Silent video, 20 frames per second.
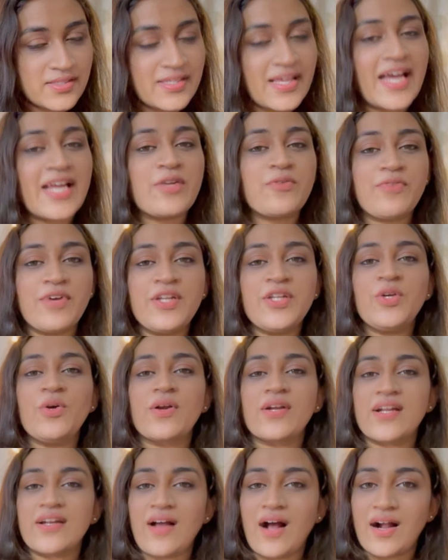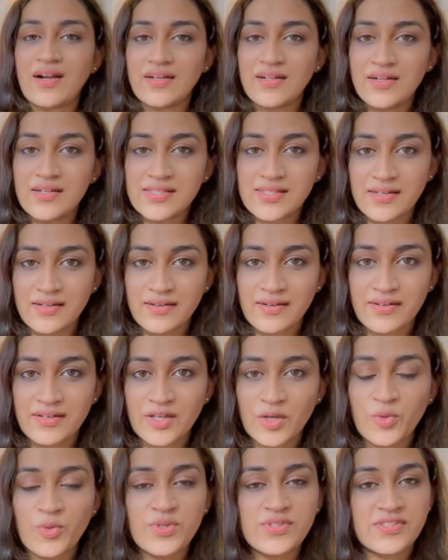and when you are an adult
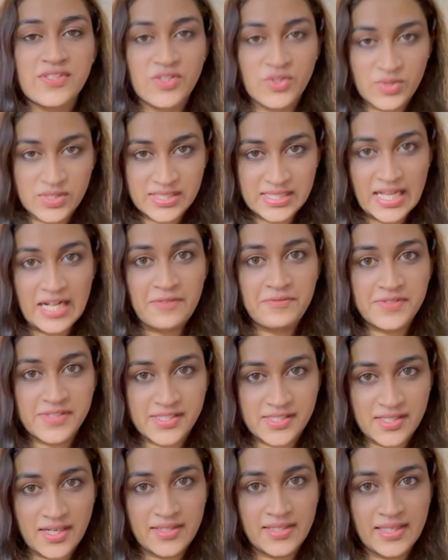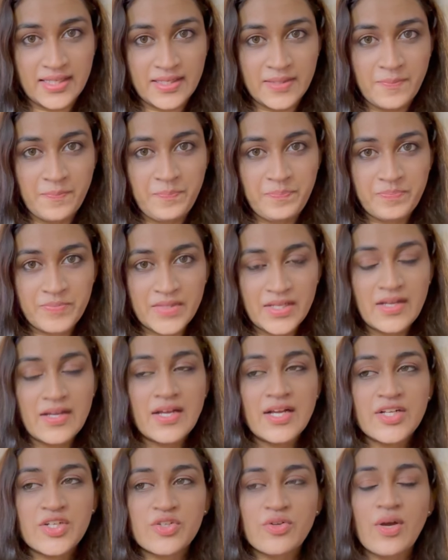learner who is into self-studying,
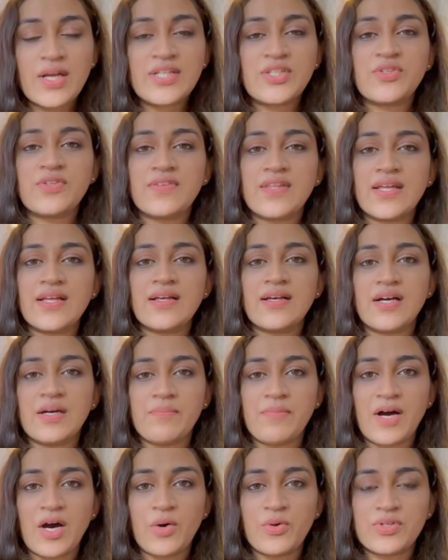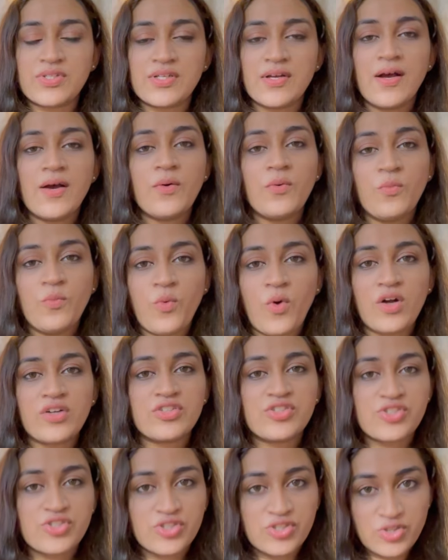try to think about
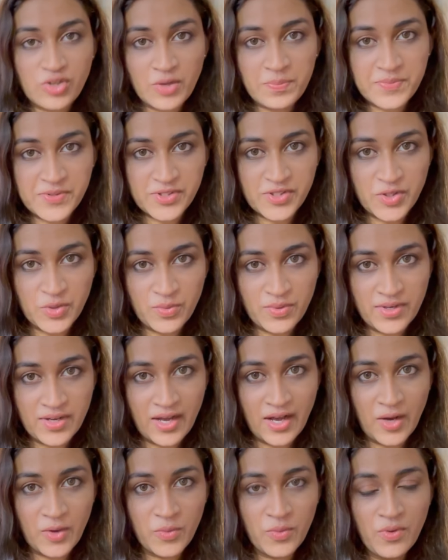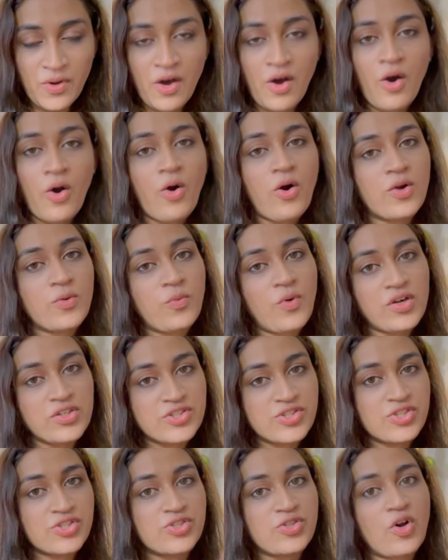what stops you now, or what
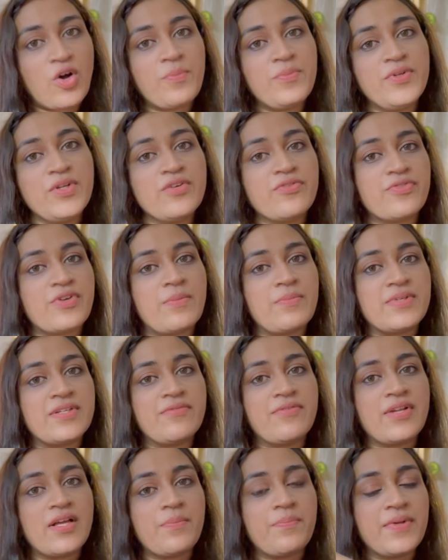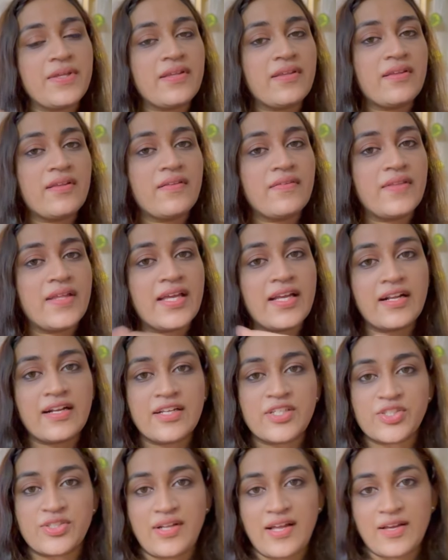stopped you from developing the
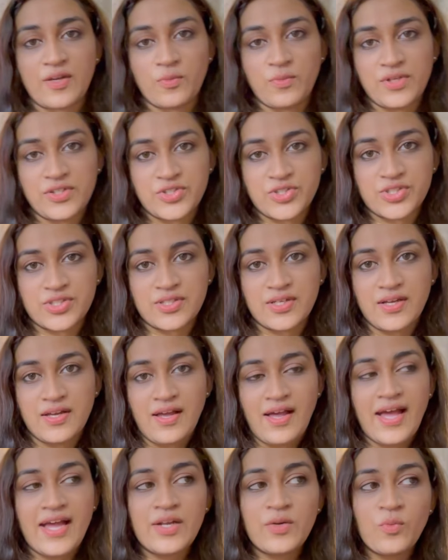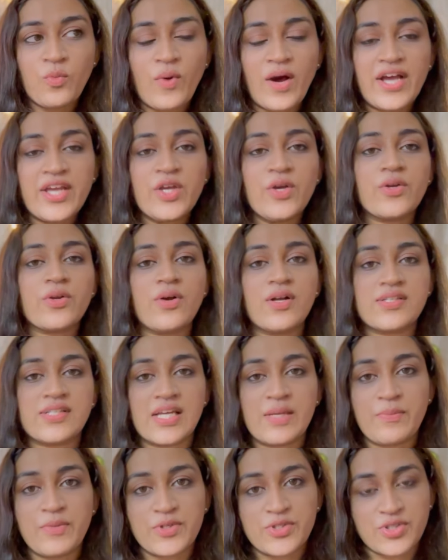English language, and why you're not
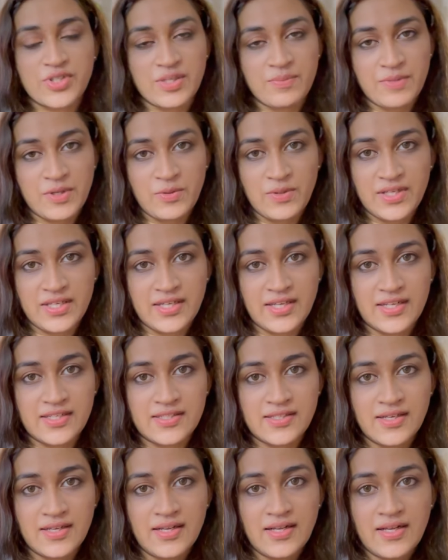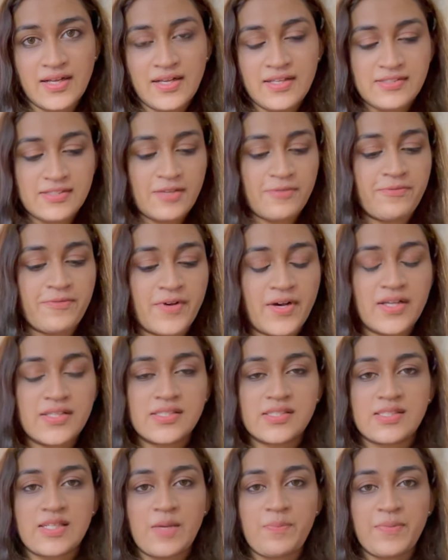able to communicate. See, first
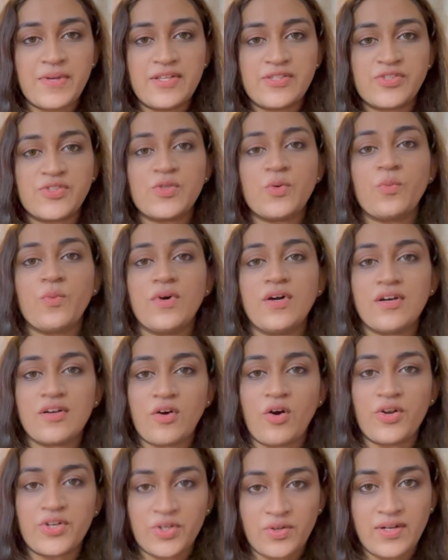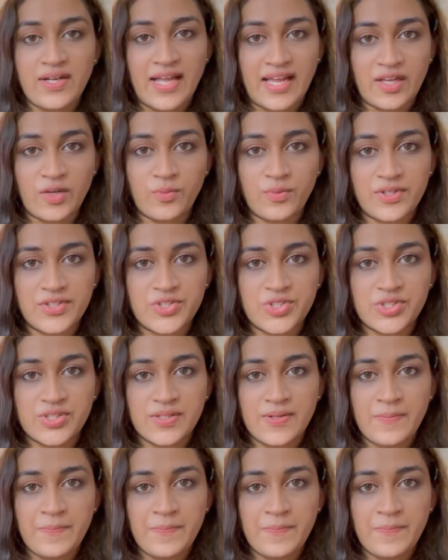step is to work on your language.